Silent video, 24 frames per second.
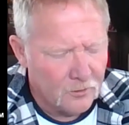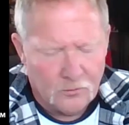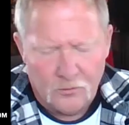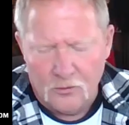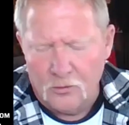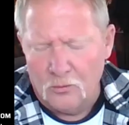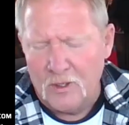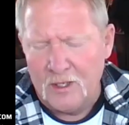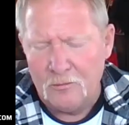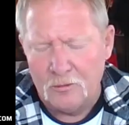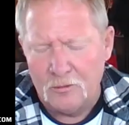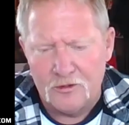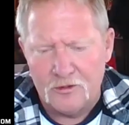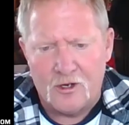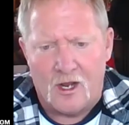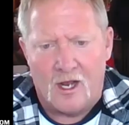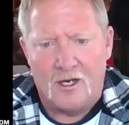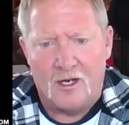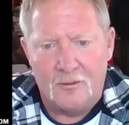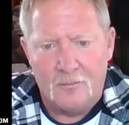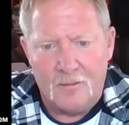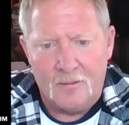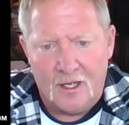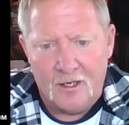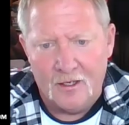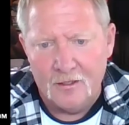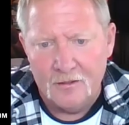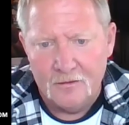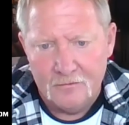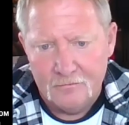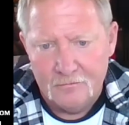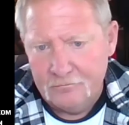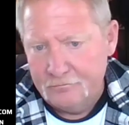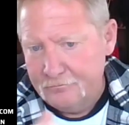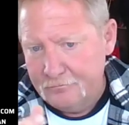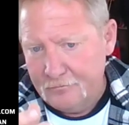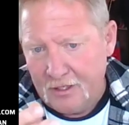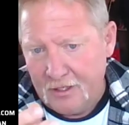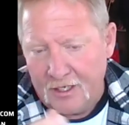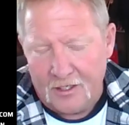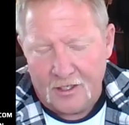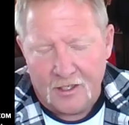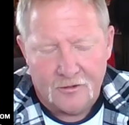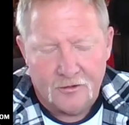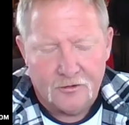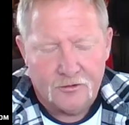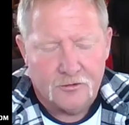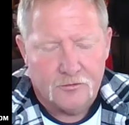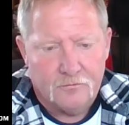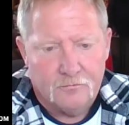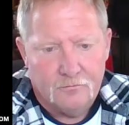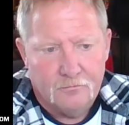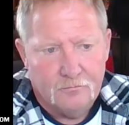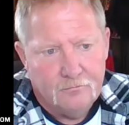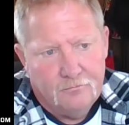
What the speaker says: way we're talking about. I just,